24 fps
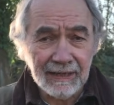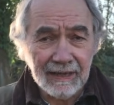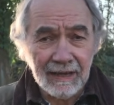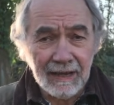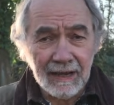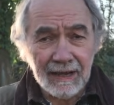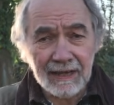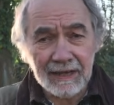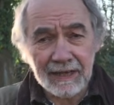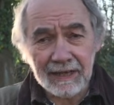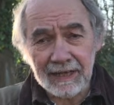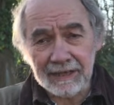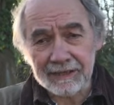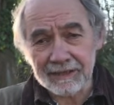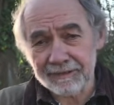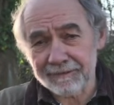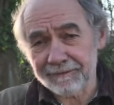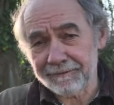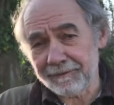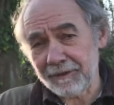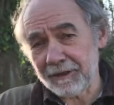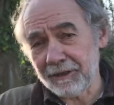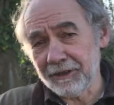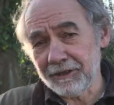It's
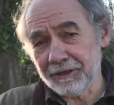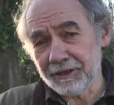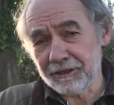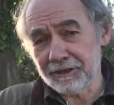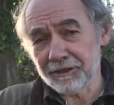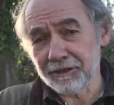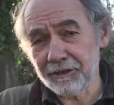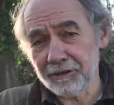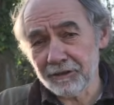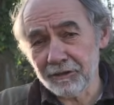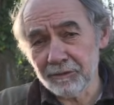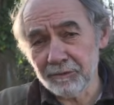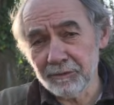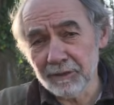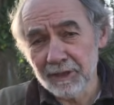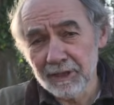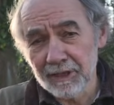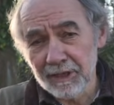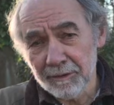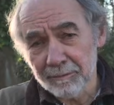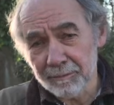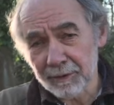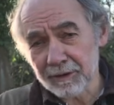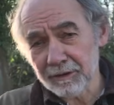fun to do,
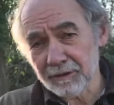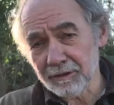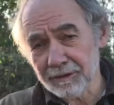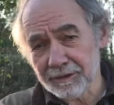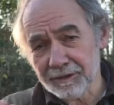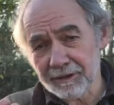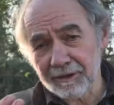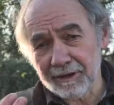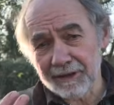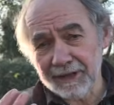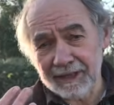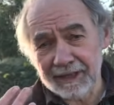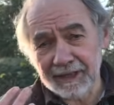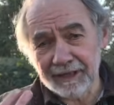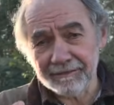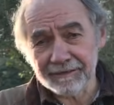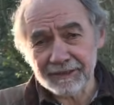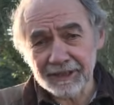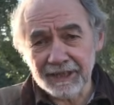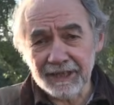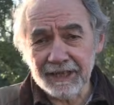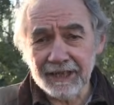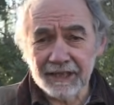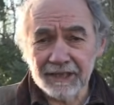but also it
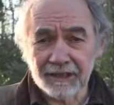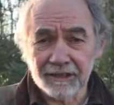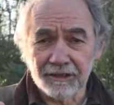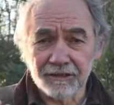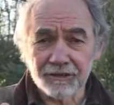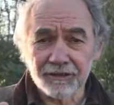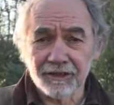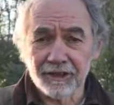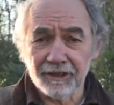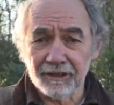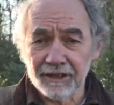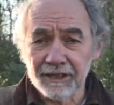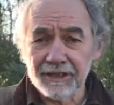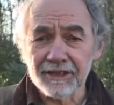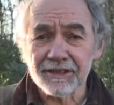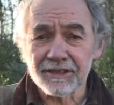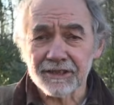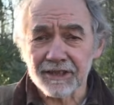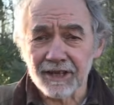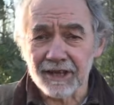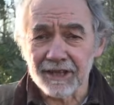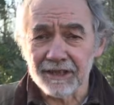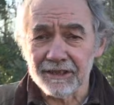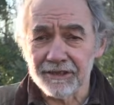gives ecological
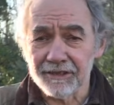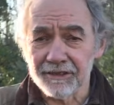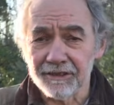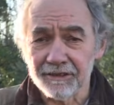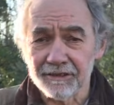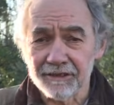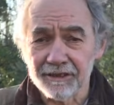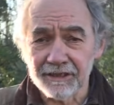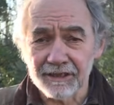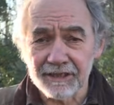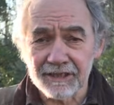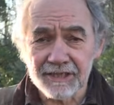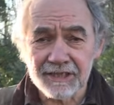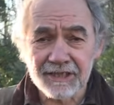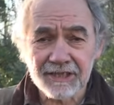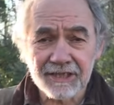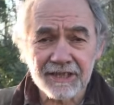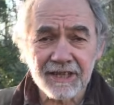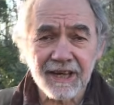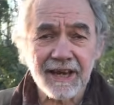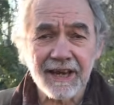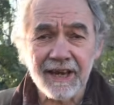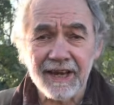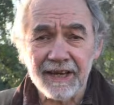insights. You can
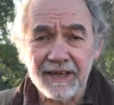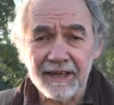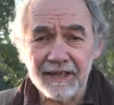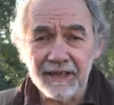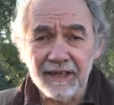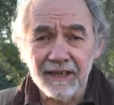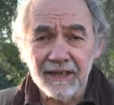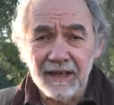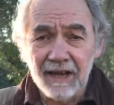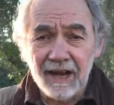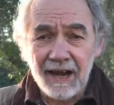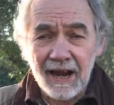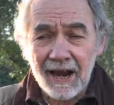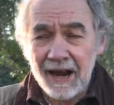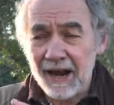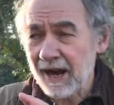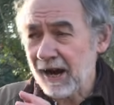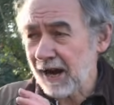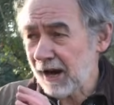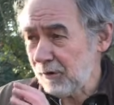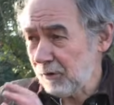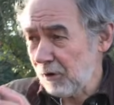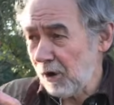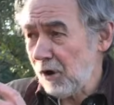say
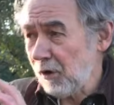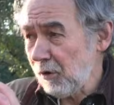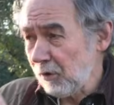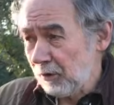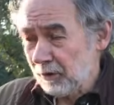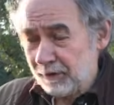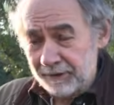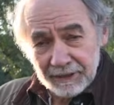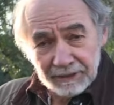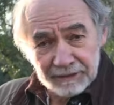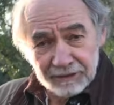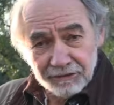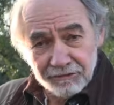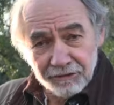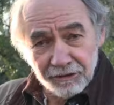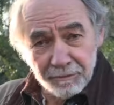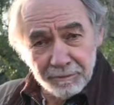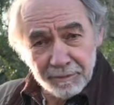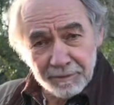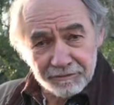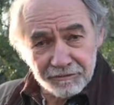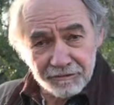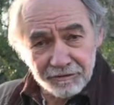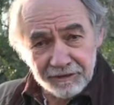how old this
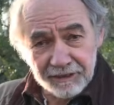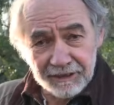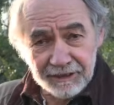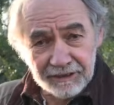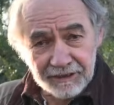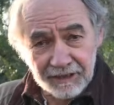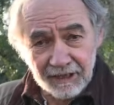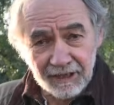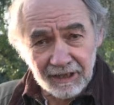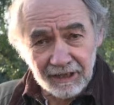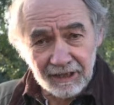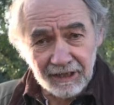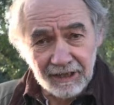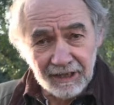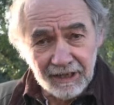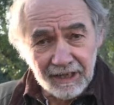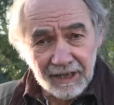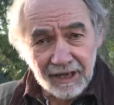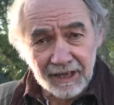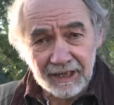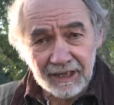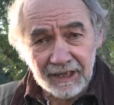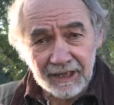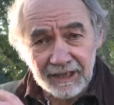group of trees are
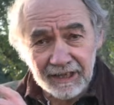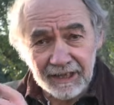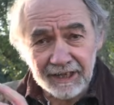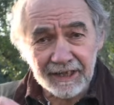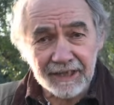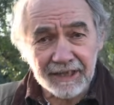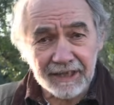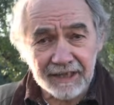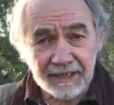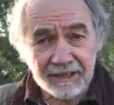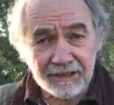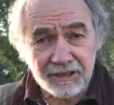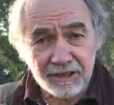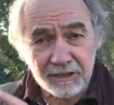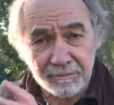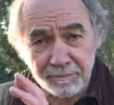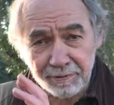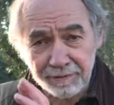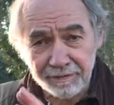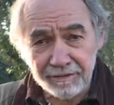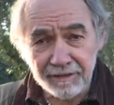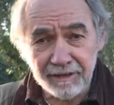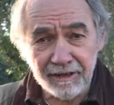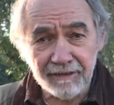and link it to
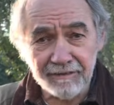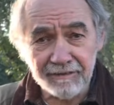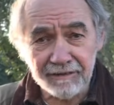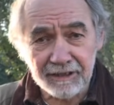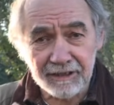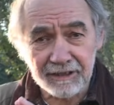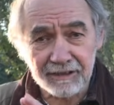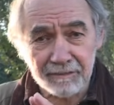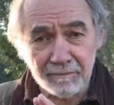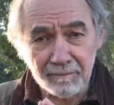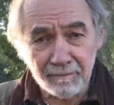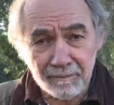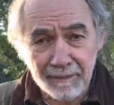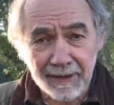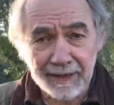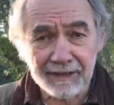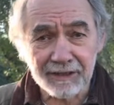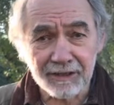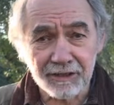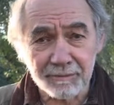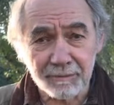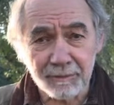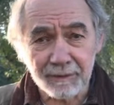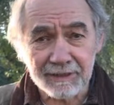previous
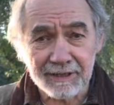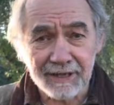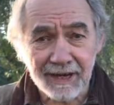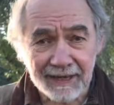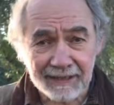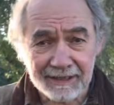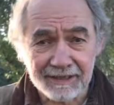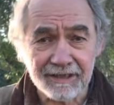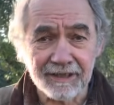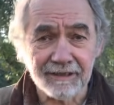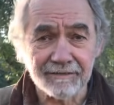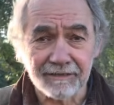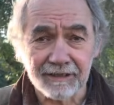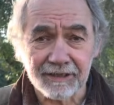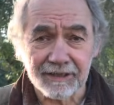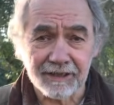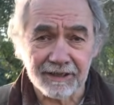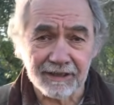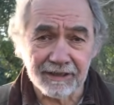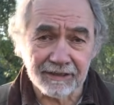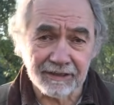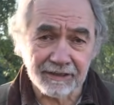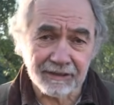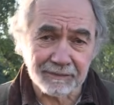management
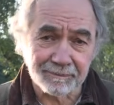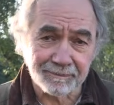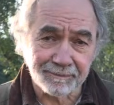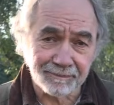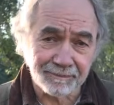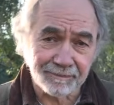activities.